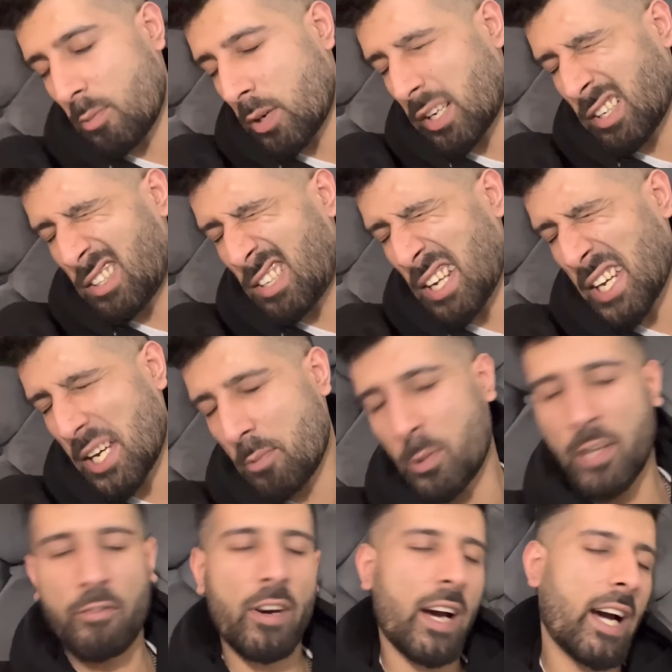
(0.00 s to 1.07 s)
what a day
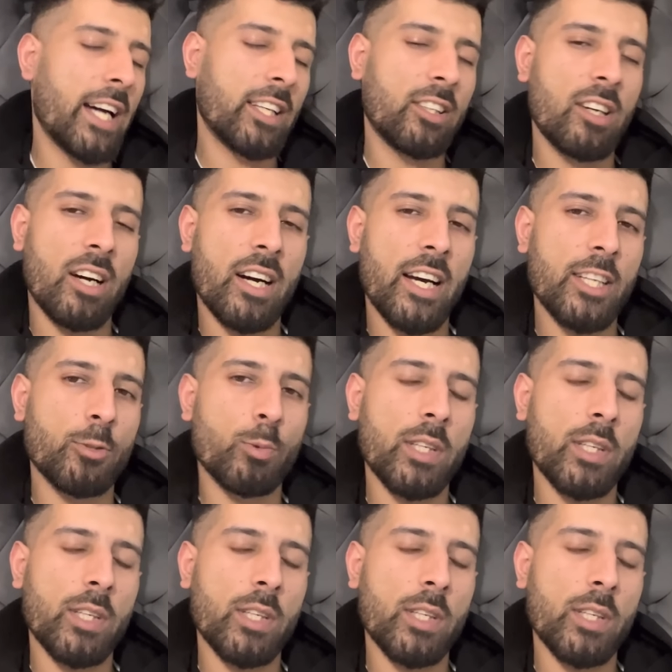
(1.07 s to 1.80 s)
we've had, guys.